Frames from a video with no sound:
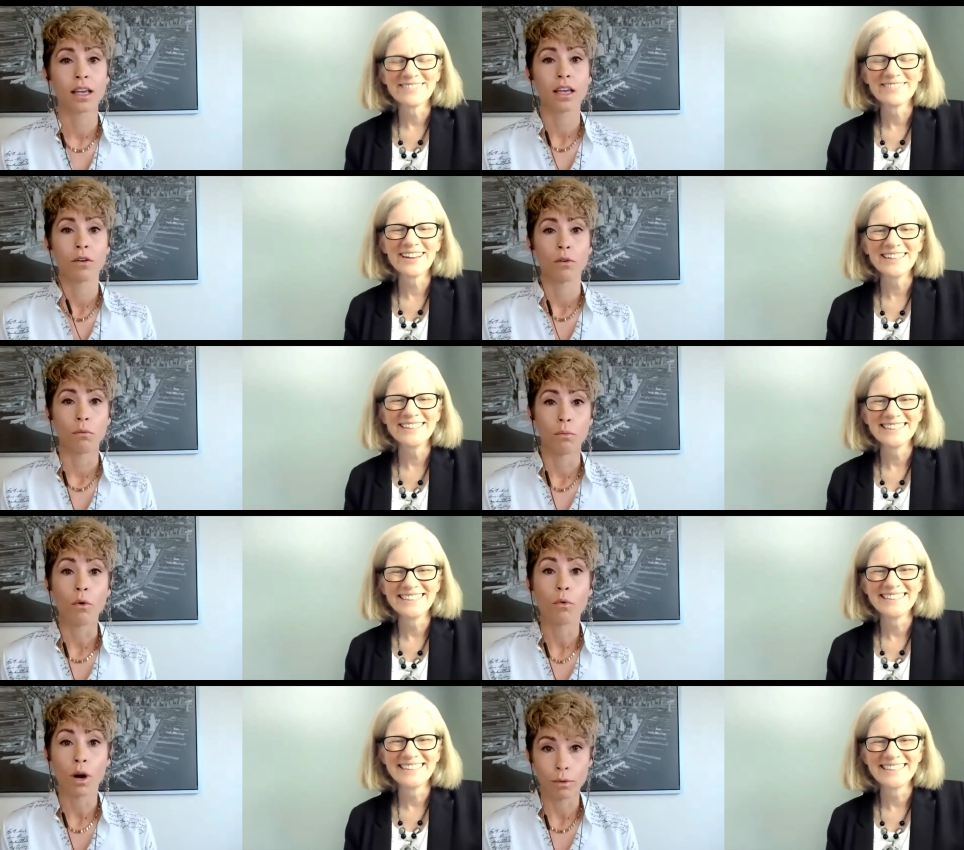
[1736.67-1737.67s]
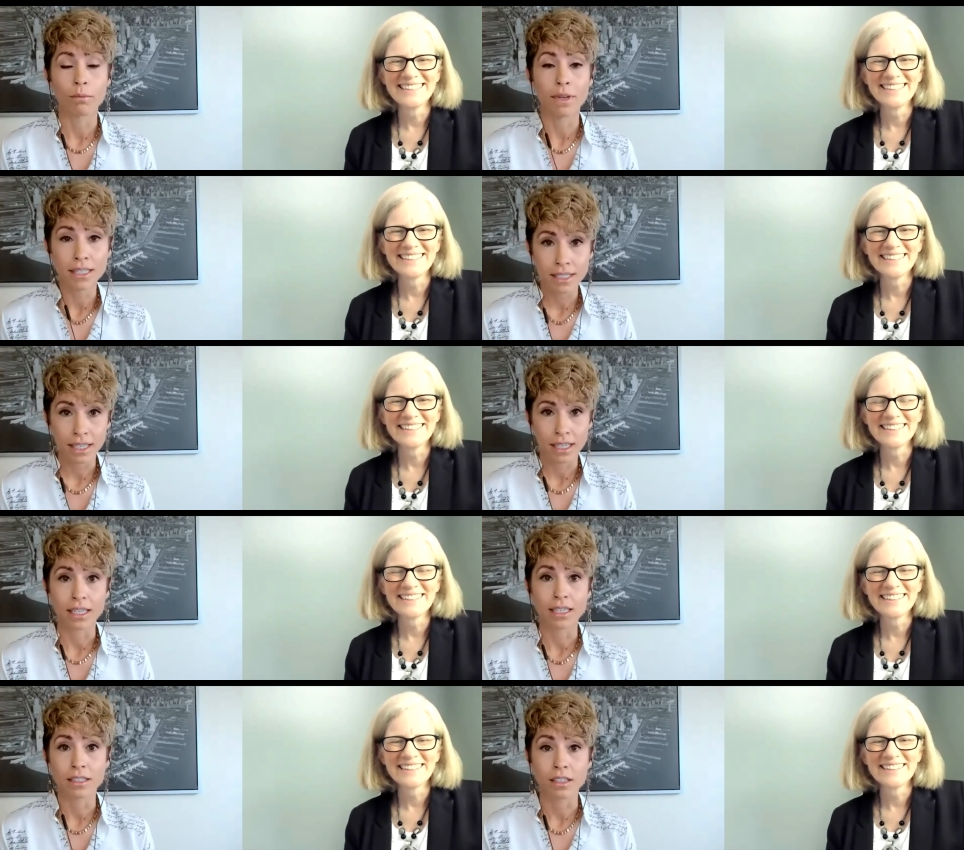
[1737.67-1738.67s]
Speaker 1: Right. But what we're
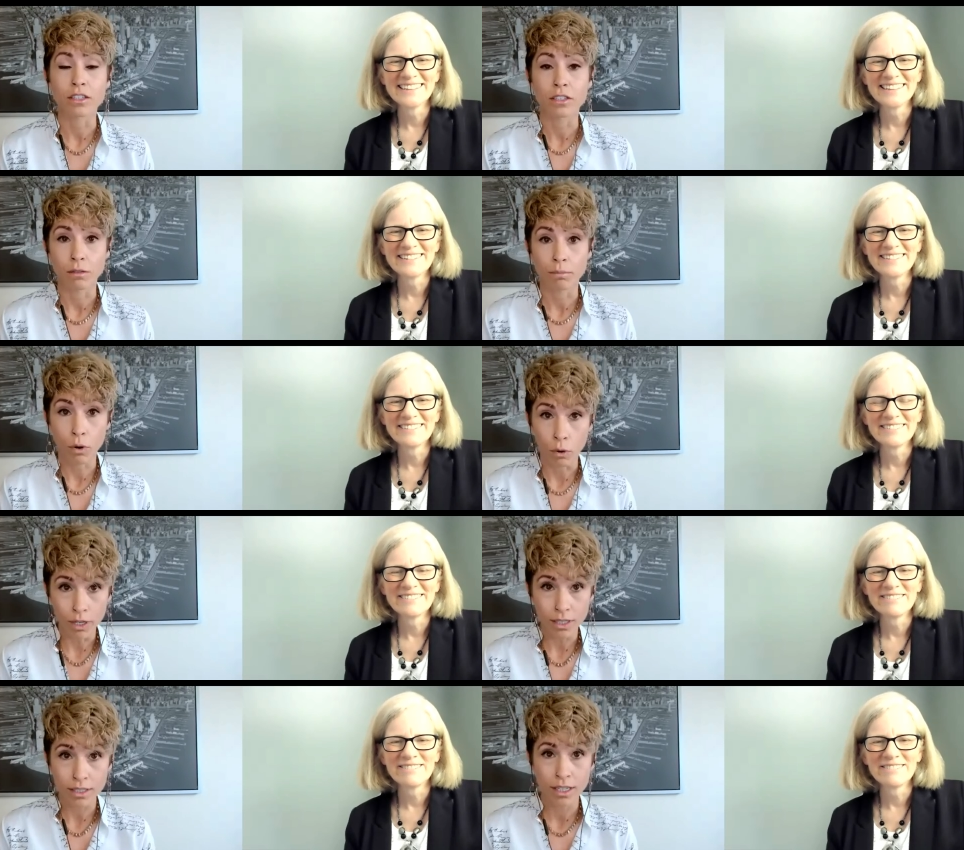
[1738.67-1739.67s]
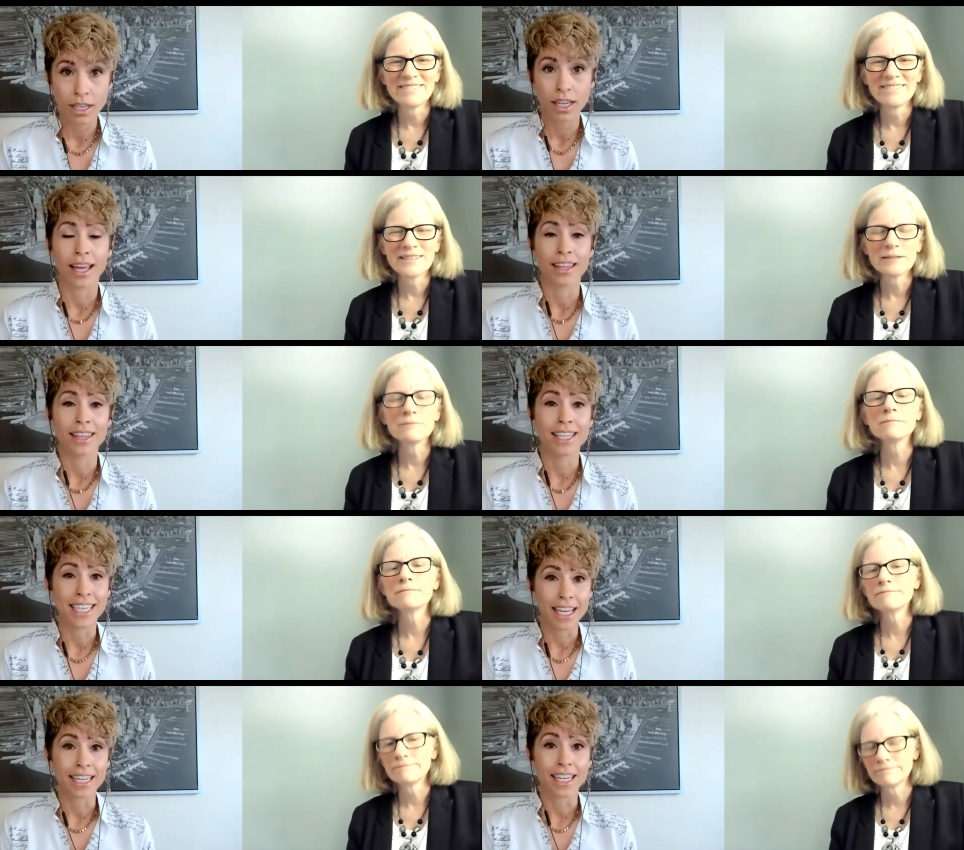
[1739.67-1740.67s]
missing is the support and mm-hmm. the
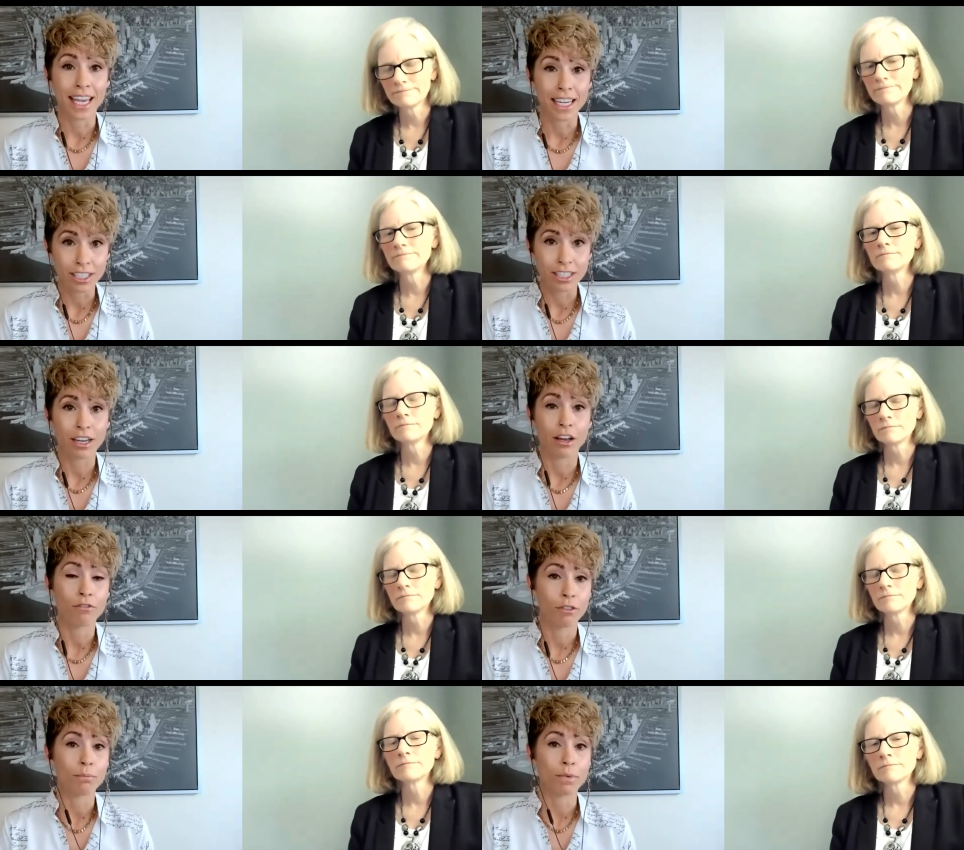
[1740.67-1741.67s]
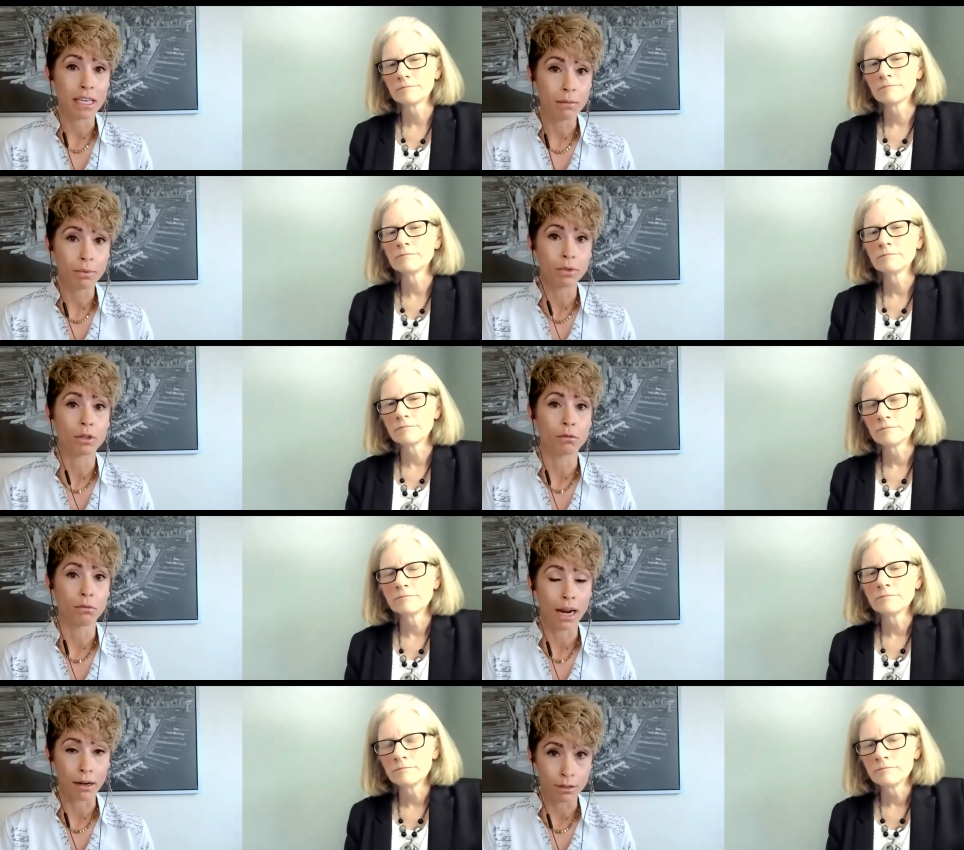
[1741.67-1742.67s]
dedication of the people
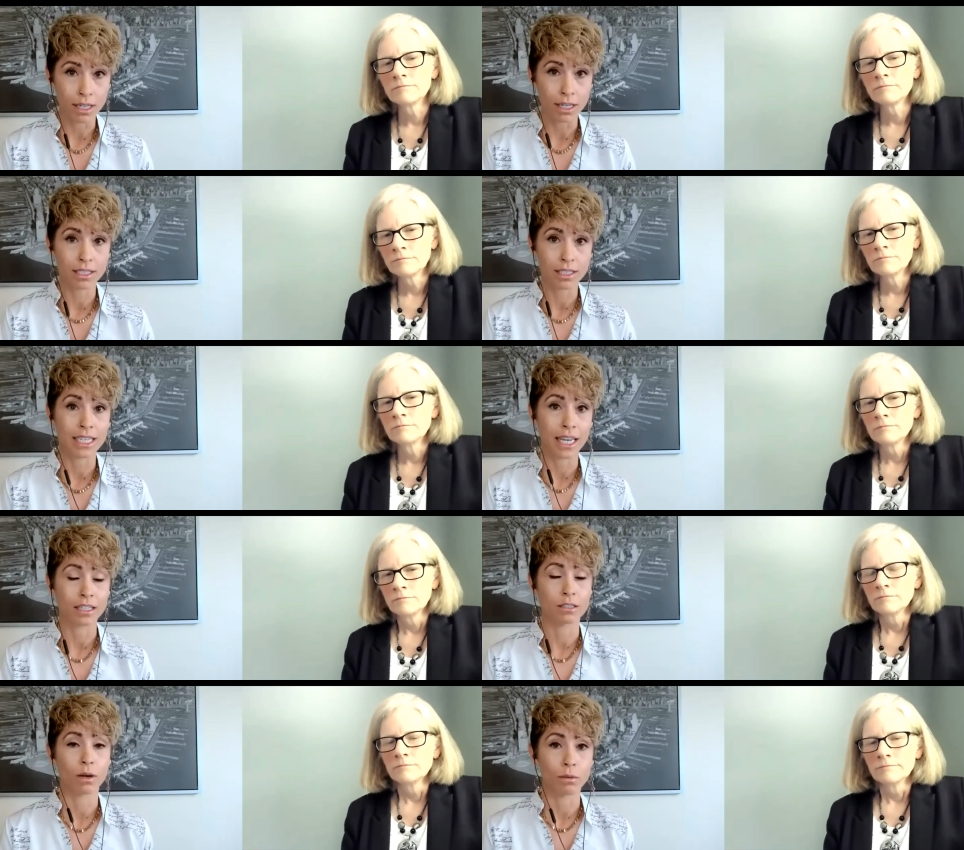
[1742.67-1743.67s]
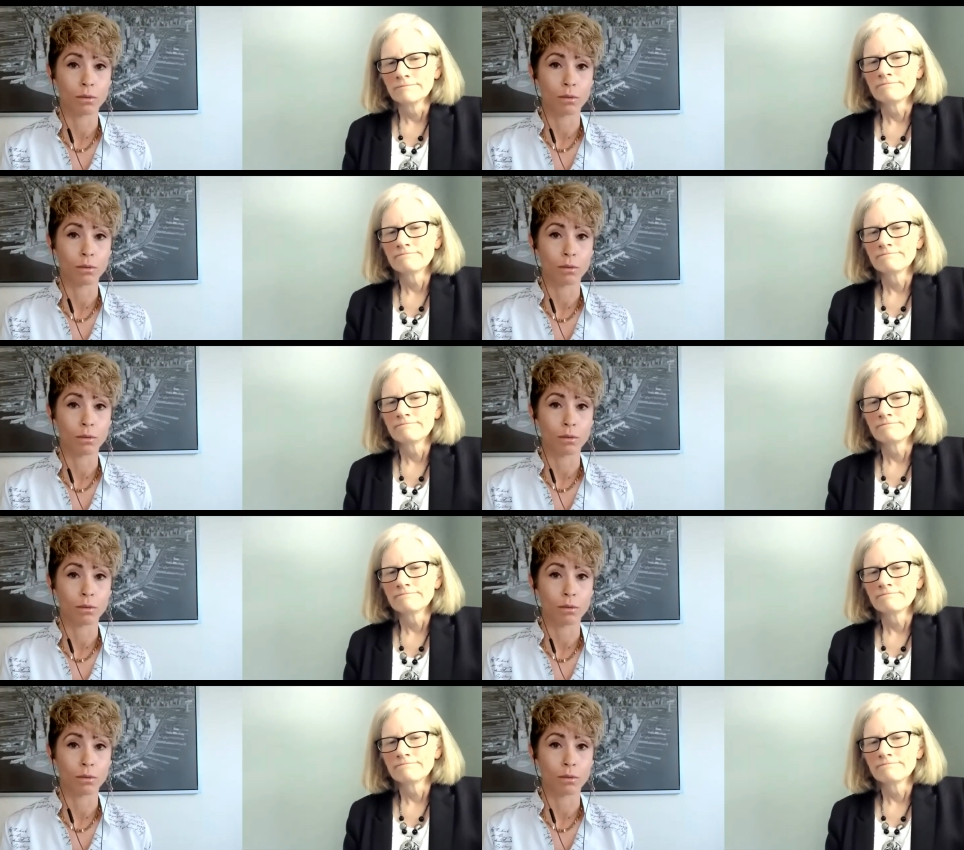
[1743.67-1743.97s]
around us to get us where we